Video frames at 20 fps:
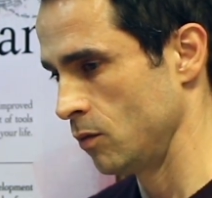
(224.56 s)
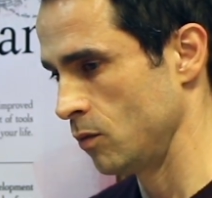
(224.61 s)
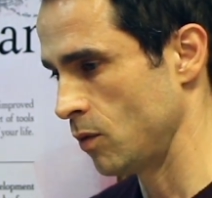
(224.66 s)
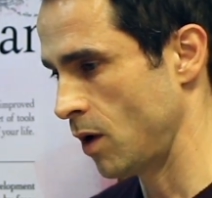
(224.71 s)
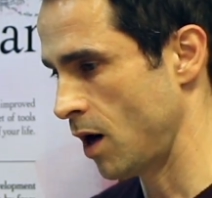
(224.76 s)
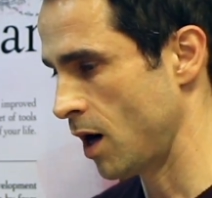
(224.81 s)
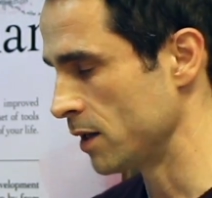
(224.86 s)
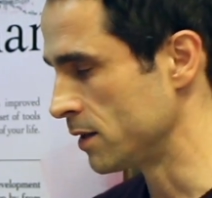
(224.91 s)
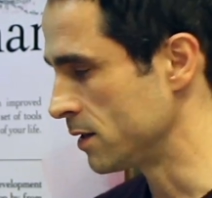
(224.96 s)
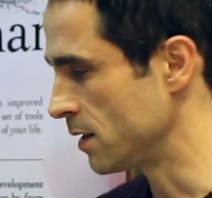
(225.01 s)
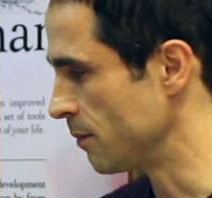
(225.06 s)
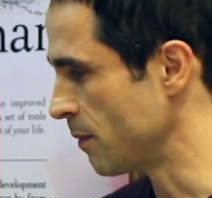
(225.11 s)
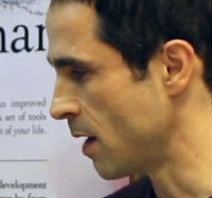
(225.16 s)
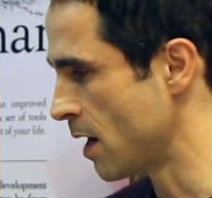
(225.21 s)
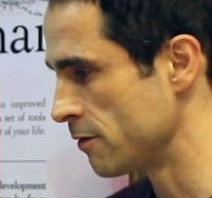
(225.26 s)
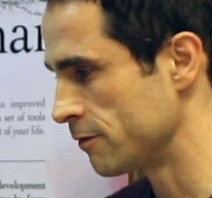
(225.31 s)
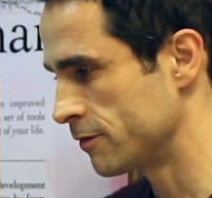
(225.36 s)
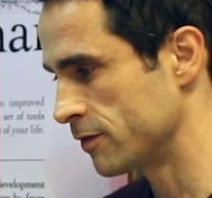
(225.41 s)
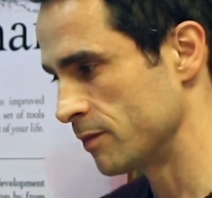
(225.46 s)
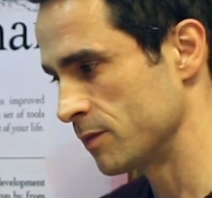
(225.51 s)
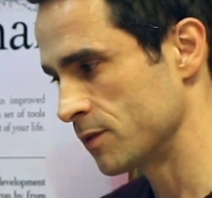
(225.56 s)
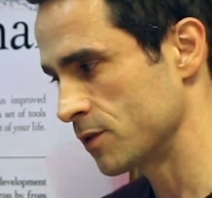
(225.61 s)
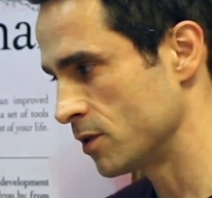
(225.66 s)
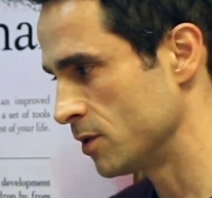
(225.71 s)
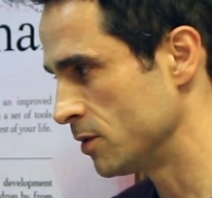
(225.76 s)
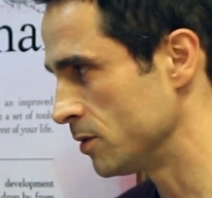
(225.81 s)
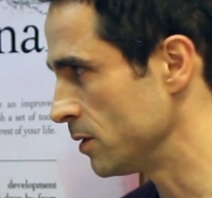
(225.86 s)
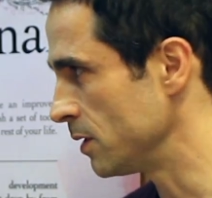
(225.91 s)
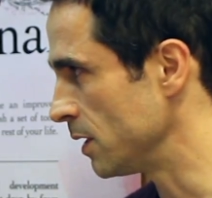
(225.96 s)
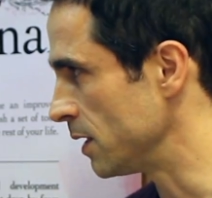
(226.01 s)
I'd come home from
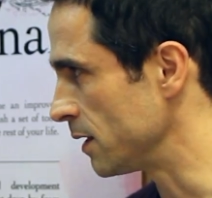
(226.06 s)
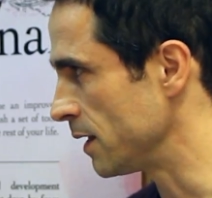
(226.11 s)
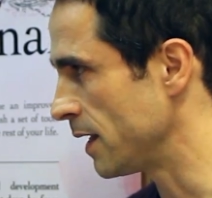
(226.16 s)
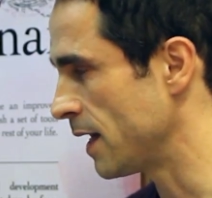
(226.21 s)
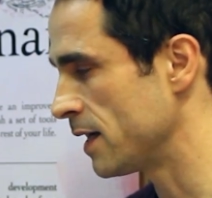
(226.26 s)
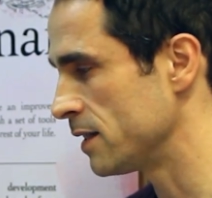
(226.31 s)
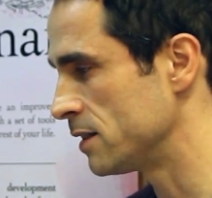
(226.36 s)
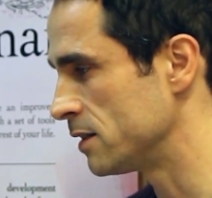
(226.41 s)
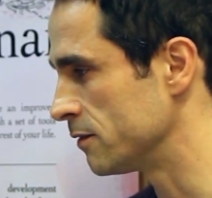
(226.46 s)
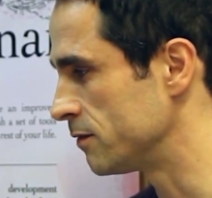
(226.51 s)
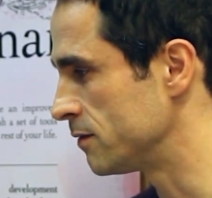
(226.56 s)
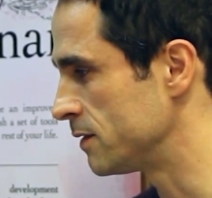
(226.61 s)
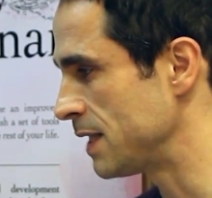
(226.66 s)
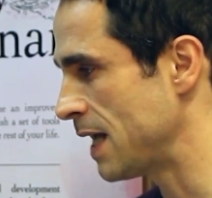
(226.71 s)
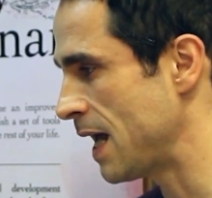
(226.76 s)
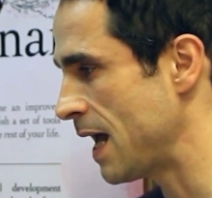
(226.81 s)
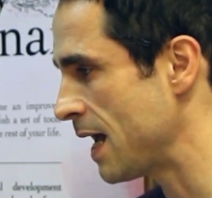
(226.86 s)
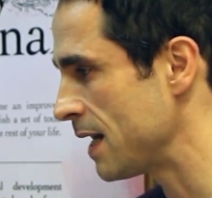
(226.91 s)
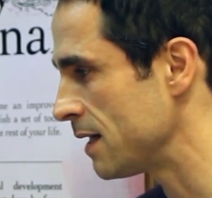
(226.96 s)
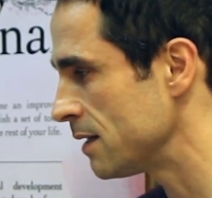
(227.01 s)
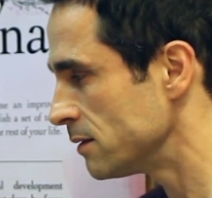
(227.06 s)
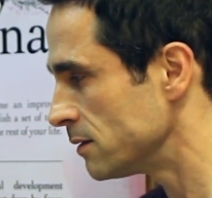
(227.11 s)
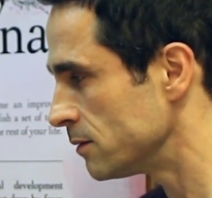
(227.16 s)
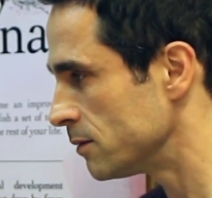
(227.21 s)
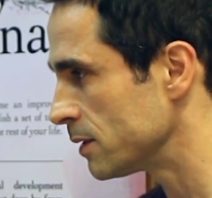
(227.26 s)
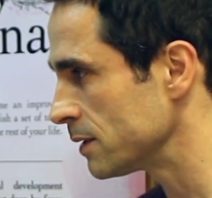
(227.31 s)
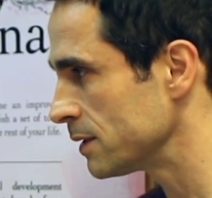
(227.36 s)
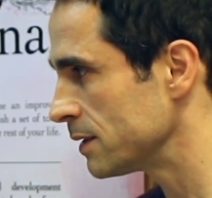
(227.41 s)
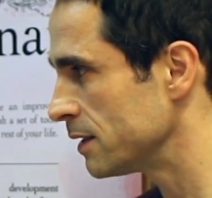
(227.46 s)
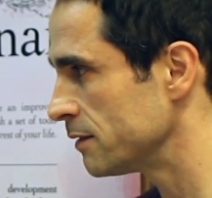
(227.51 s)
school at the age of 10 or
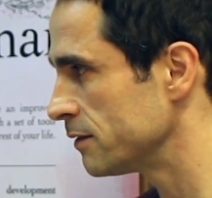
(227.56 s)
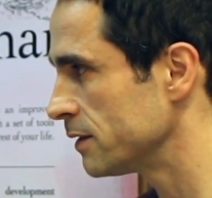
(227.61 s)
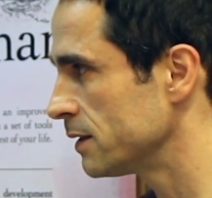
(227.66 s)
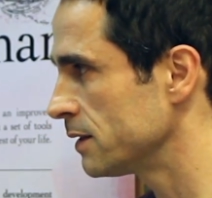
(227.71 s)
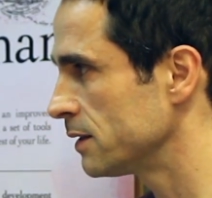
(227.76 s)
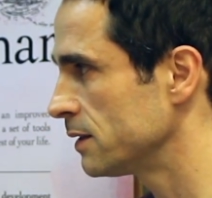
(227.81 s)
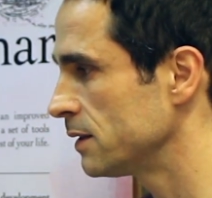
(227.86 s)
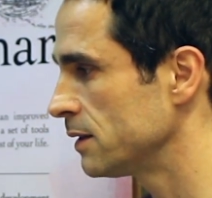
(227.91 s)
whatever